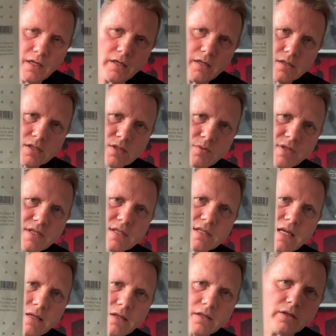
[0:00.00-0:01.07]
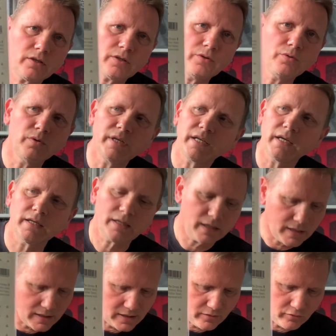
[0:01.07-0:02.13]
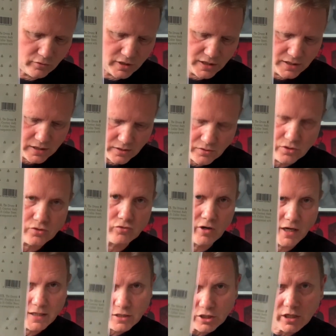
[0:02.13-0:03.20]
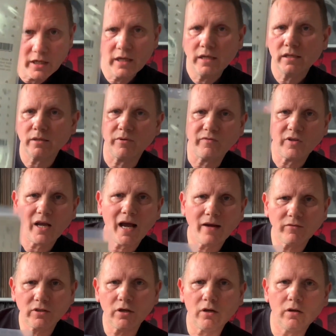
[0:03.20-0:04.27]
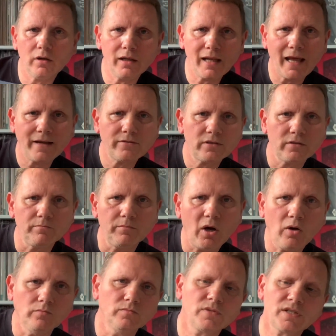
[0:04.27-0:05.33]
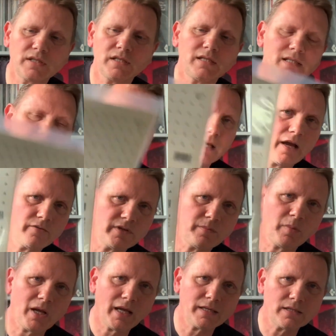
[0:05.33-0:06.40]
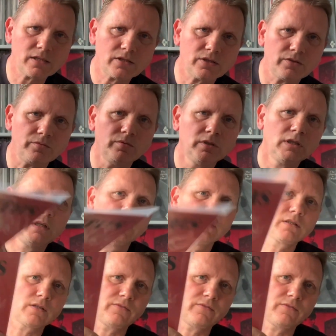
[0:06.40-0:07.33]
Sweet and Tender Hooligan and Is It Really So Strange. So if you haven't got Louder Than Bombs, this is the only place to